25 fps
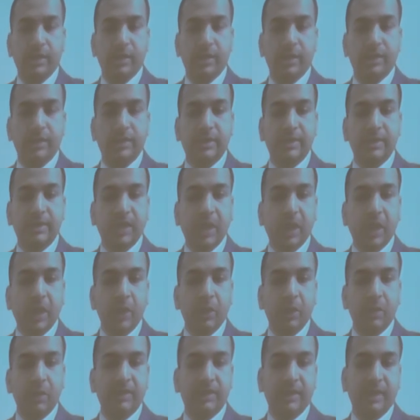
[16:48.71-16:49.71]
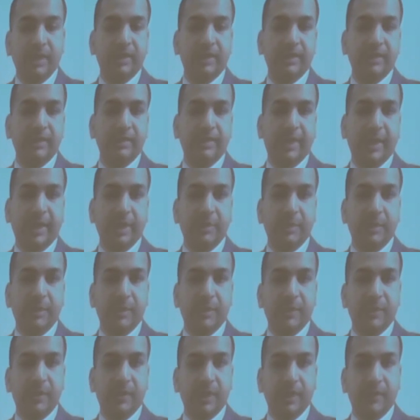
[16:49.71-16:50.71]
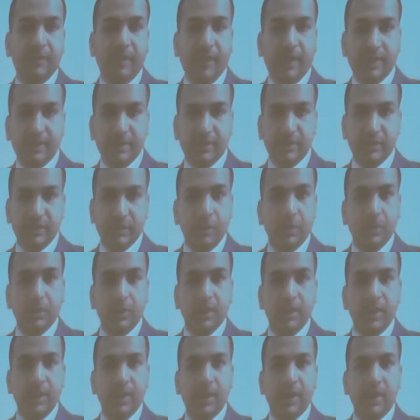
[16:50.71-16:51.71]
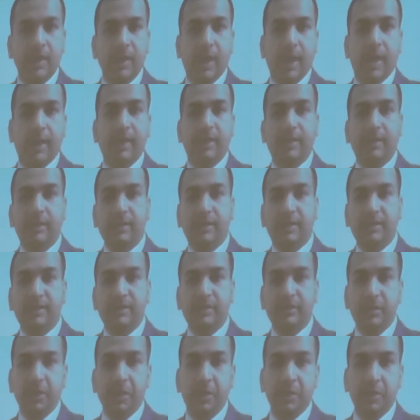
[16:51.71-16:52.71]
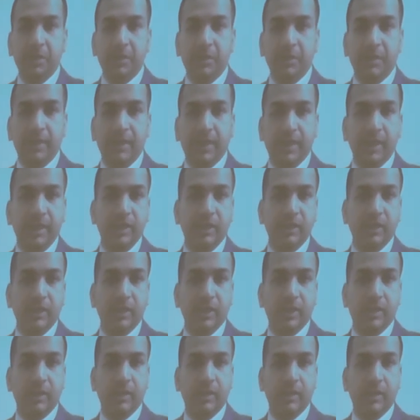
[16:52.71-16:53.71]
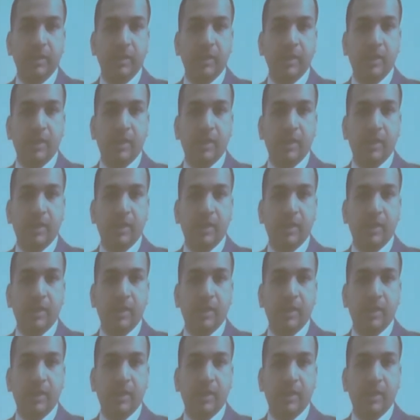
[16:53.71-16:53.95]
the securities changes hands between investors only and doesn't go to the initial